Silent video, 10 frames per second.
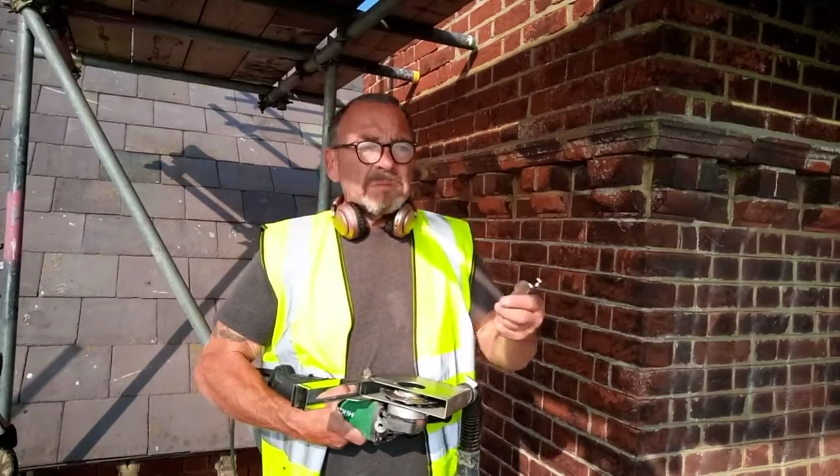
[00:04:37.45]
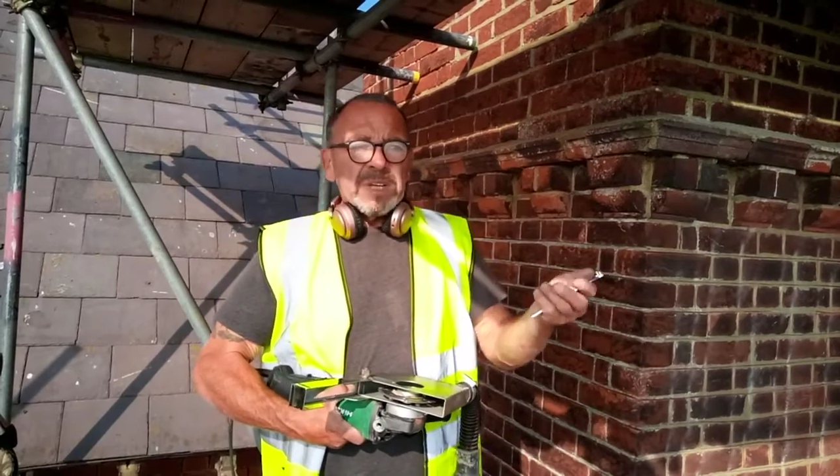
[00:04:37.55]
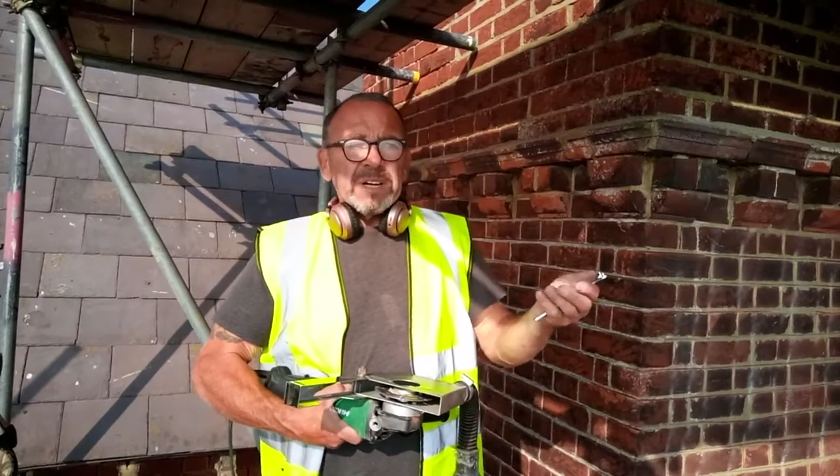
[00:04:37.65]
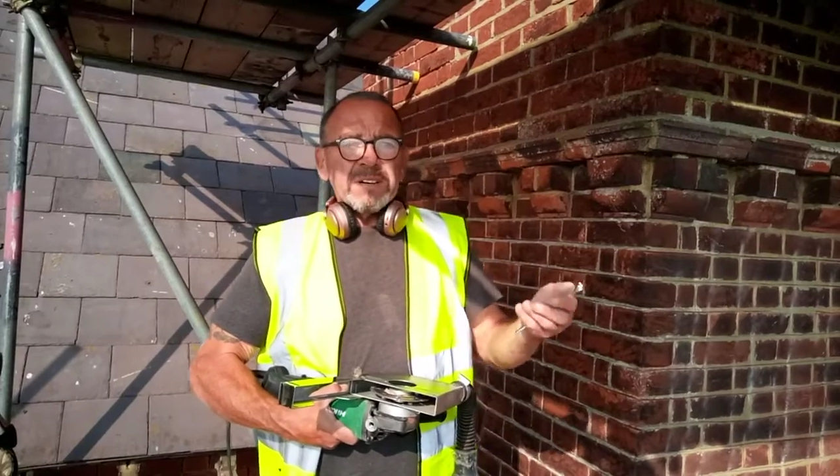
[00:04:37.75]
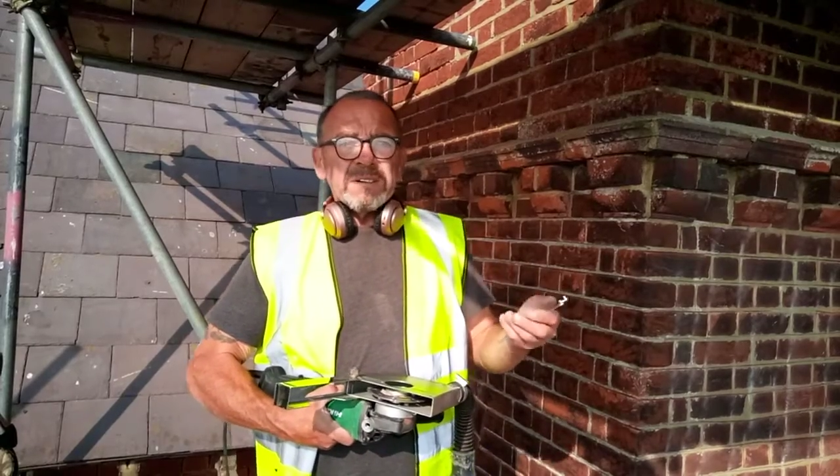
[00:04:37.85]

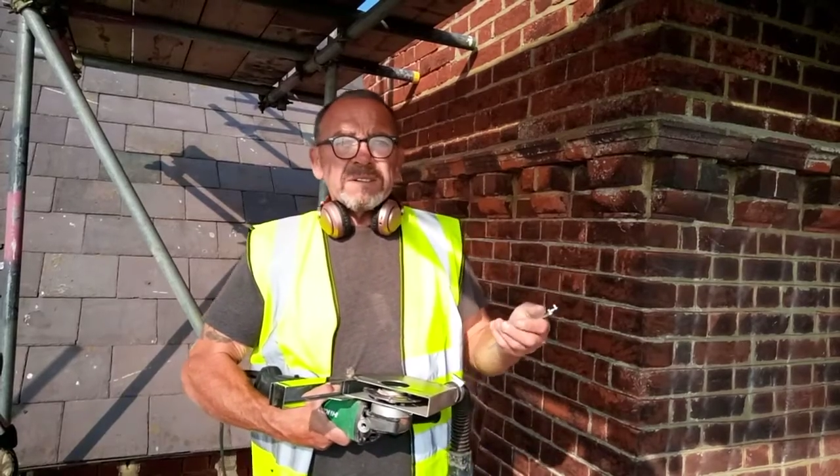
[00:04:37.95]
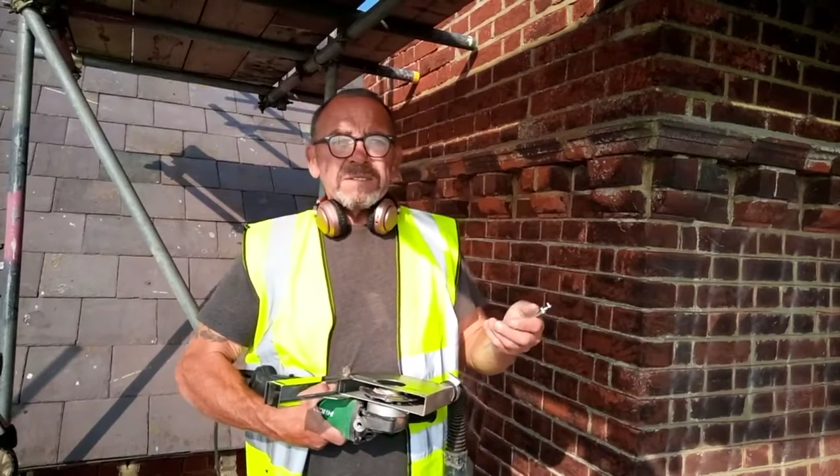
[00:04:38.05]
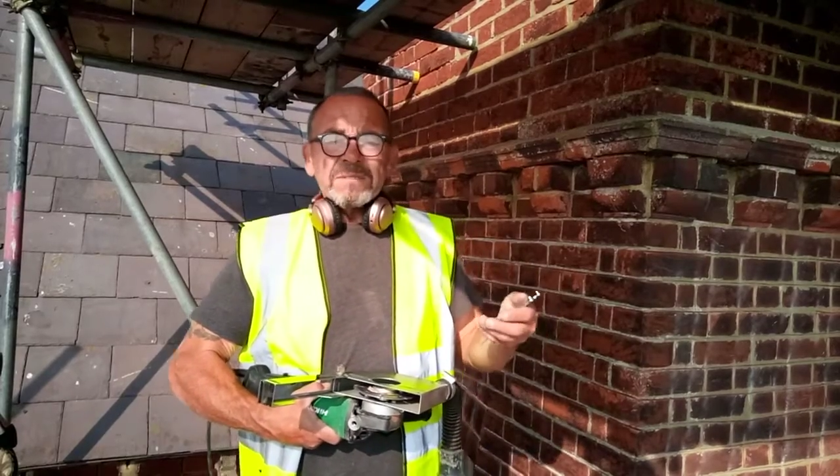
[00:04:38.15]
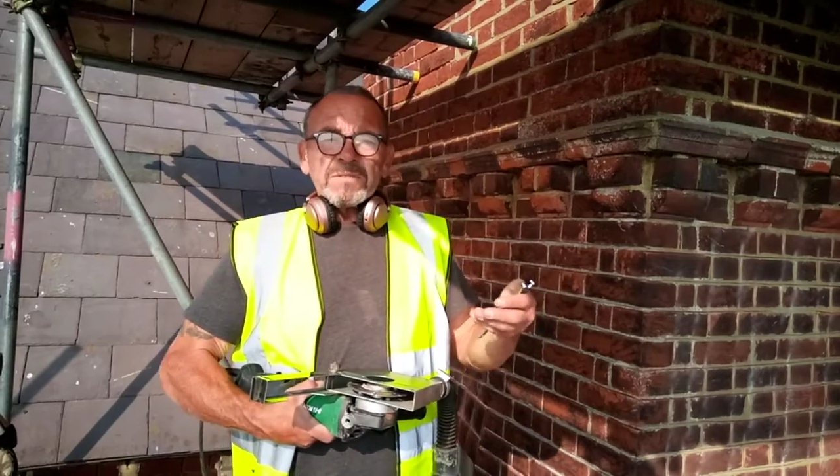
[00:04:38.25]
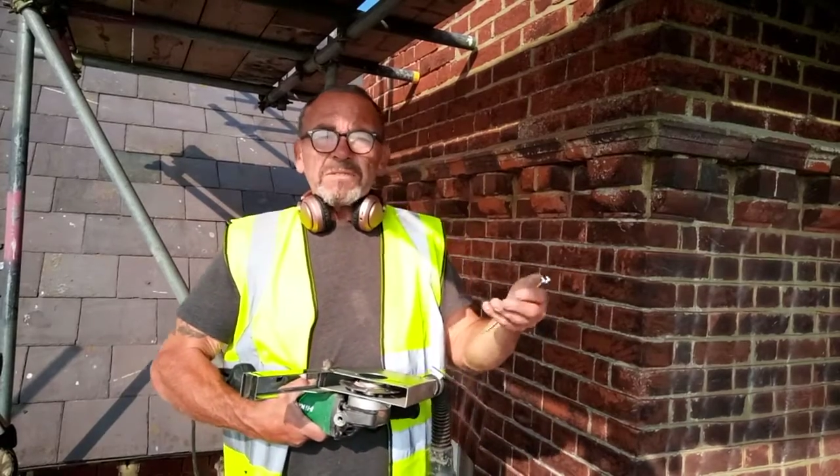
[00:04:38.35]
You know,
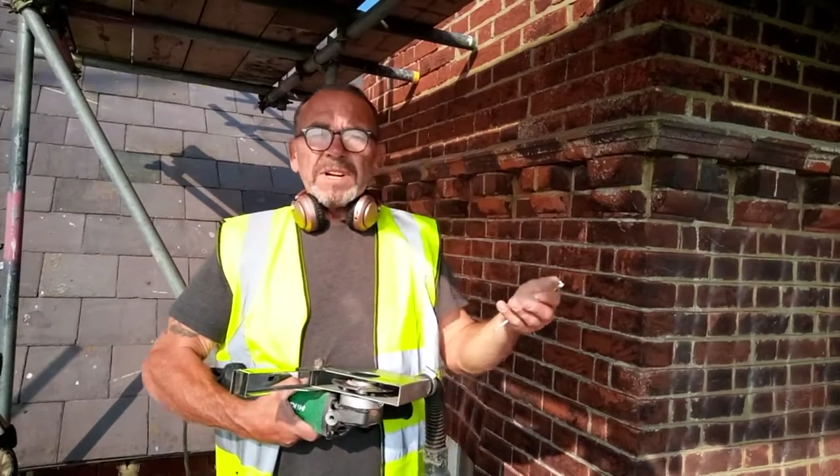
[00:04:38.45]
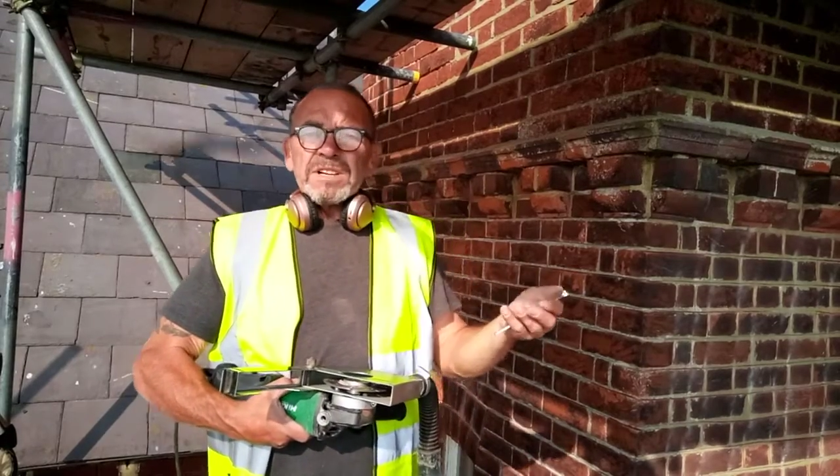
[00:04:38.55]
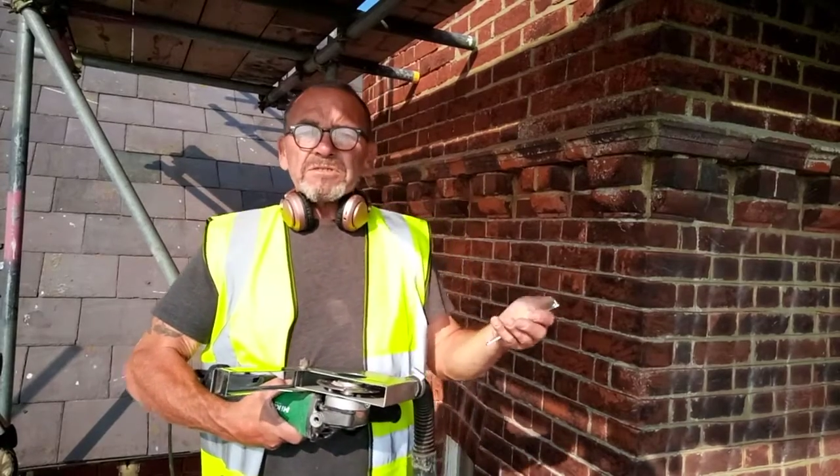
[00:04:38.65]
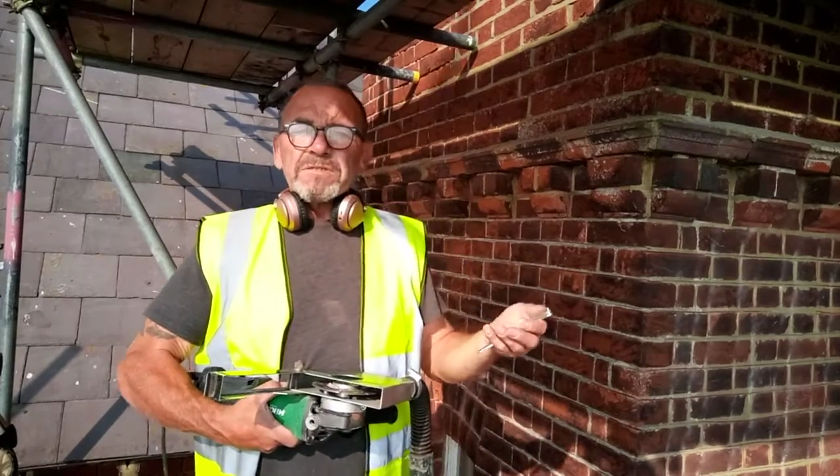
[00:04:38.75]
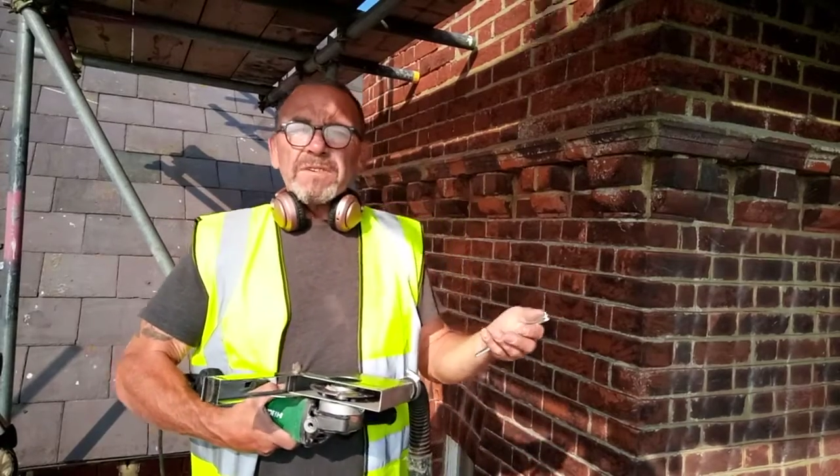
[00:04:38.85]
for an extra